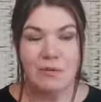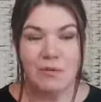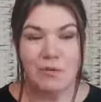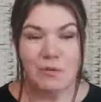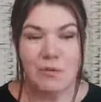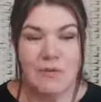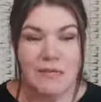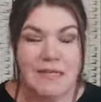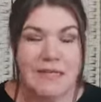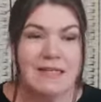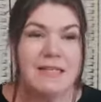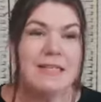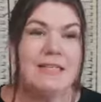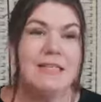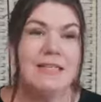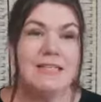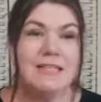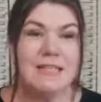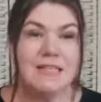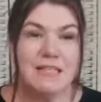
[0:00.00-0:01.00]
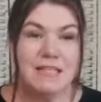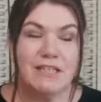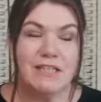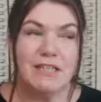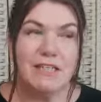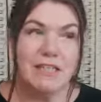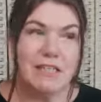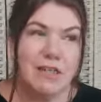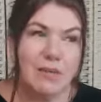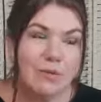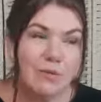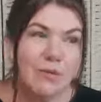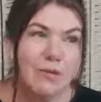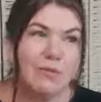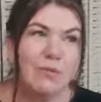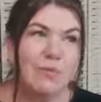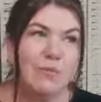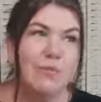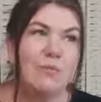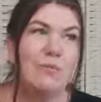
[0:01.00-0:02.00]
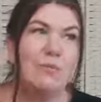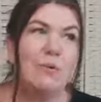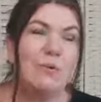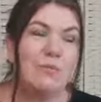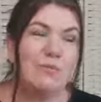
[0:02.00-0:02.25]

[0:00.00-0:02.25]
we need, you know,